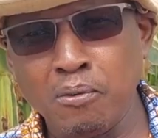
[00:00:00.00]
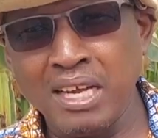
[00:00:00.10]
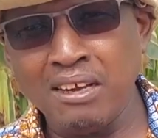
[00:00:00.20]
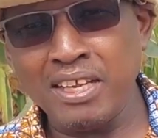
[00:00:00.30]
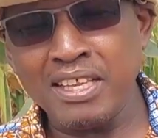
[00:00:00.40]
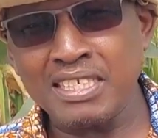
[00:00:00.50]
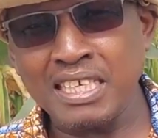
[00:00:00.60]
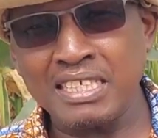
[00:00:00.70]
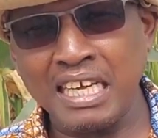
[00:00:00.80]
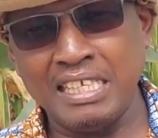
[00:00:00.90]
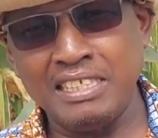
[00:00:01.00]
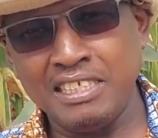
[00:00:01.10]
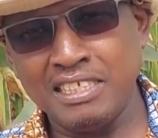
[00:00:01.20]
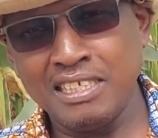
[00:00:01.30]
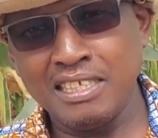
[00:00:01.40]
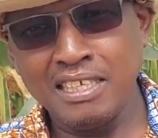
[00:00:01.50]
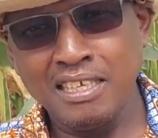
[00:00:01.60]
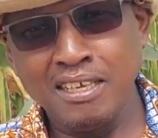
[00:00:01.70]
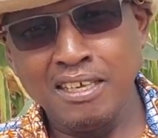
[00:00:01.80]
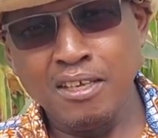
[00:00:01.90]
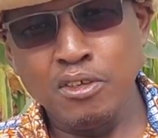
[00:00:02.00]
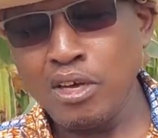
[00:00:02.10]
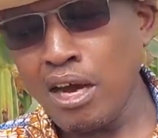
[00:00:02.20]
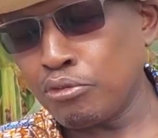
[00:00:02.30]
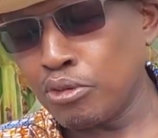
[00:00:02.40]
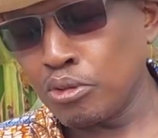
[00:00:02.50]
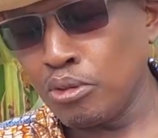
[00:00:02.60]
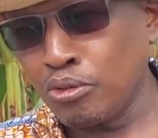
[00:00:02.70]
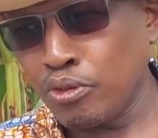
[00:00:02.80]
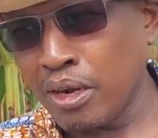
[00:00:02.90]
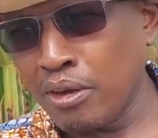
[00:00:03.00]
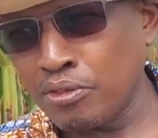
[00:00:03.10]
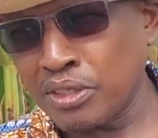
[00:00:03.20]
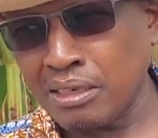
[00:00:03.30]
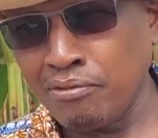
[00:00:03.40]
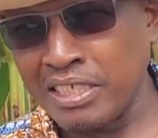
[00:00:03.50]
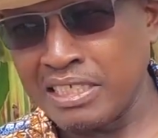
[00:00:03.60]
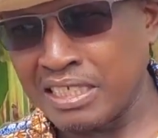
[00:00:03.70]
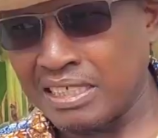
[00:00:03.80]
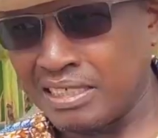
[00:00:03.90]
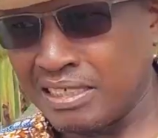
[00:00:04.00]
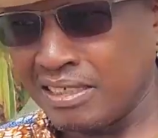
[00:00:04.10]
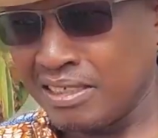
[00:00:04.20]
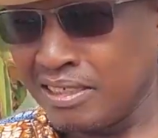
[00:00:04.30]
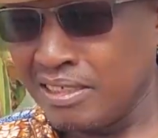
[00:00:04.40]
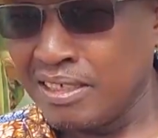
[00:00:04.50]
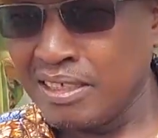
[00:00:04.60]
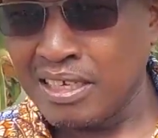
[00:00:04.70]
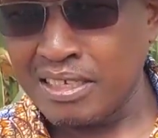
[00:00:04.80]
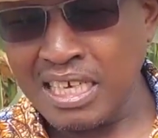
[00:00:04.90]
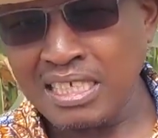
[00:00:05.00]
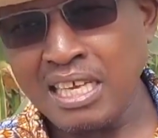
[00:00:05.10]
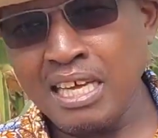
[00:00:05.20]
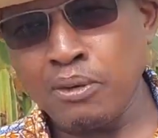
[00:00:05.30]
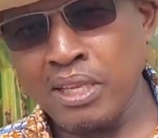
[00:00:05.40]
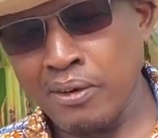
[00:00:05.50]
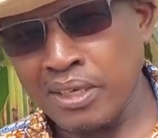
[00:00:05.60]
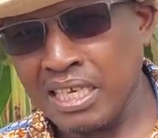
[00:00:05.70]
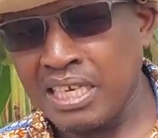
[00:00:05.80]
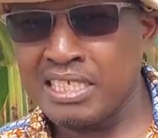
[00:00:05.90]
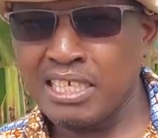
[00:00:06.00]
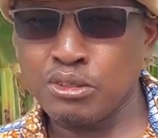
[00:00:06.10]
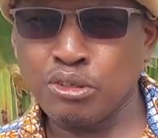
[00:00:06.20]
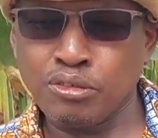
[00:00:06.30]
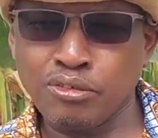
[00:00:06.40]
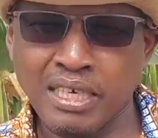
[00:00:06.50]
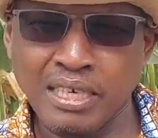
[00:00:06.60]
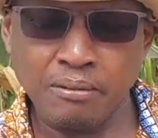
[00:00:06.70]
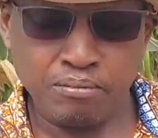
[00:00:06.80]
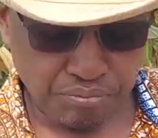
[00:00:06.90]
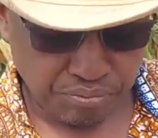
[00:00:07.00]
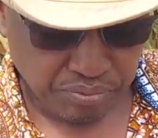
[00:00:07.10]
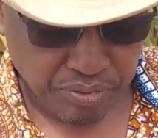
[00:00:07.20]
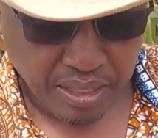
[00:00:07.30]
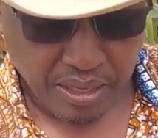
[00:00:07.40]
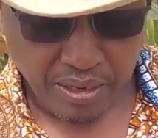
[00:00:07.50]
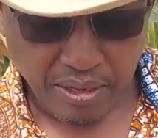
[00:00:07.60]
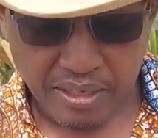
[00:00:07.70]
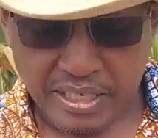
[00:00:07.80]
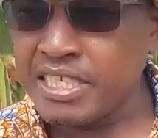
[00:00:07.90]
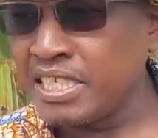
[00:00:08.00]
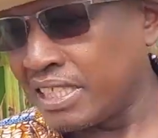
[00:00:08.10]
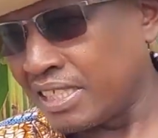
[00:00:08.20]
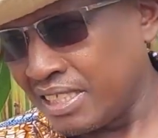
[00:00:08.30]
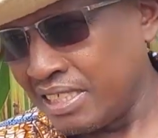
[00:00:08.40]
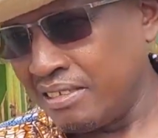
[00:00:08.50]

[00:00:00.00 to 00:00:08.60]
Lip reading: Whenever there is a challenge, you have to look for a way of circumventing. Just like when there were challenges of diseases,